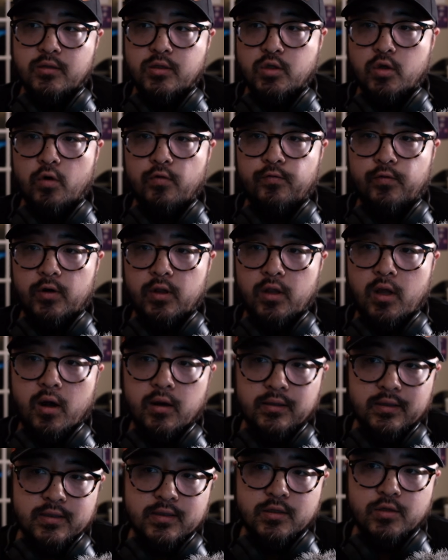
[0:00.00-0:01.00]
So for
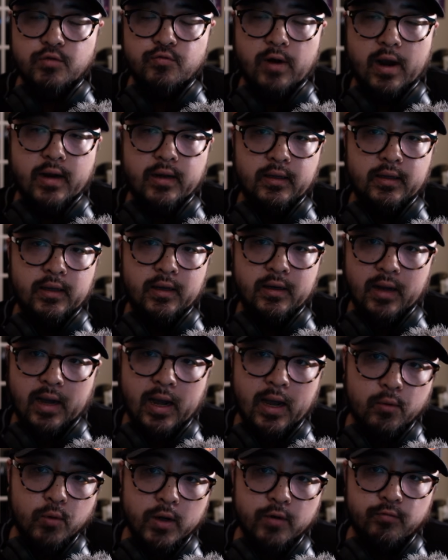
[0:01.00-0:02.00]
long distance riding and
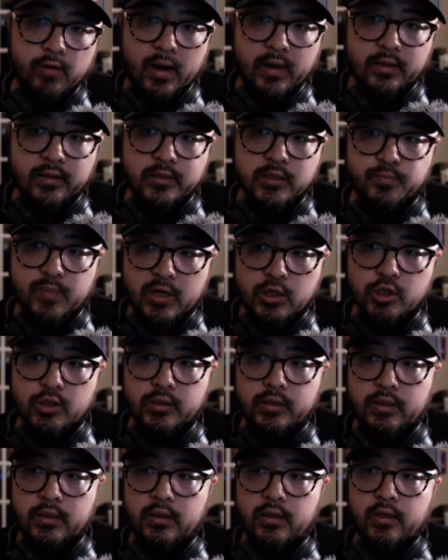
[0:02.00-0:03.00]
highway riding
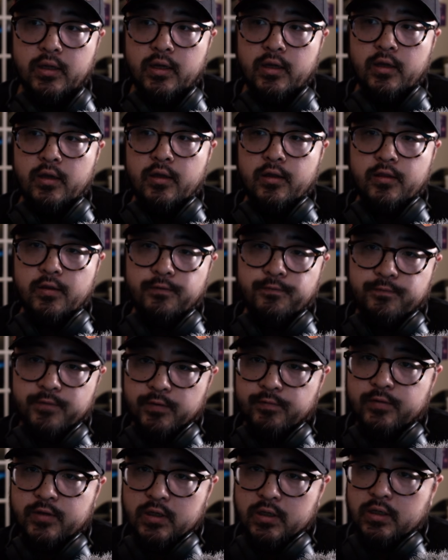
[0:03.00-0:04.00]
especially, the
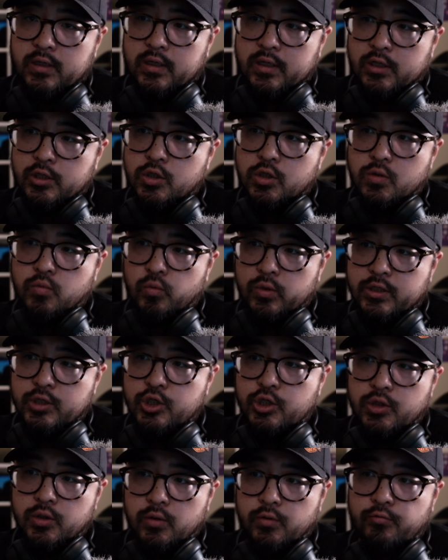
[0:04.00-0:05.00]
15-inch
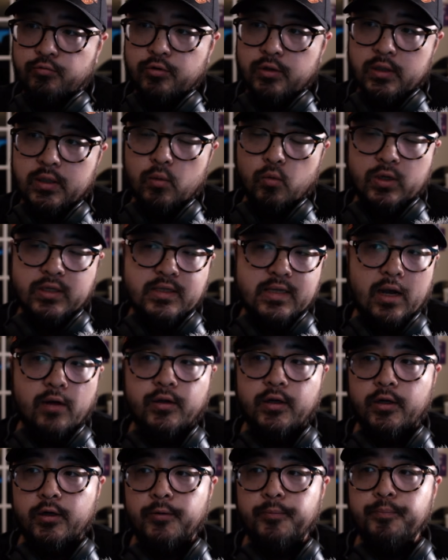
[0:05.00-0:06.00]
windshield really wins out
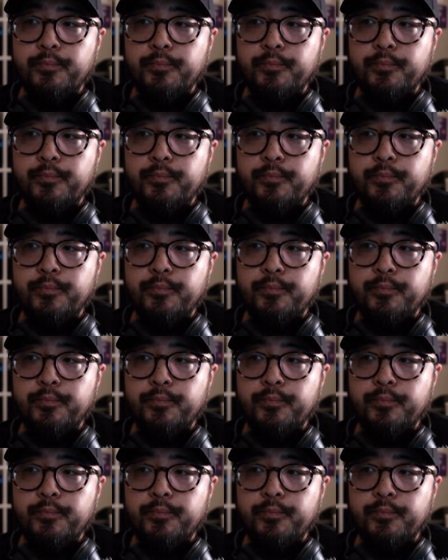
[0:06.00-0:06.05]
here.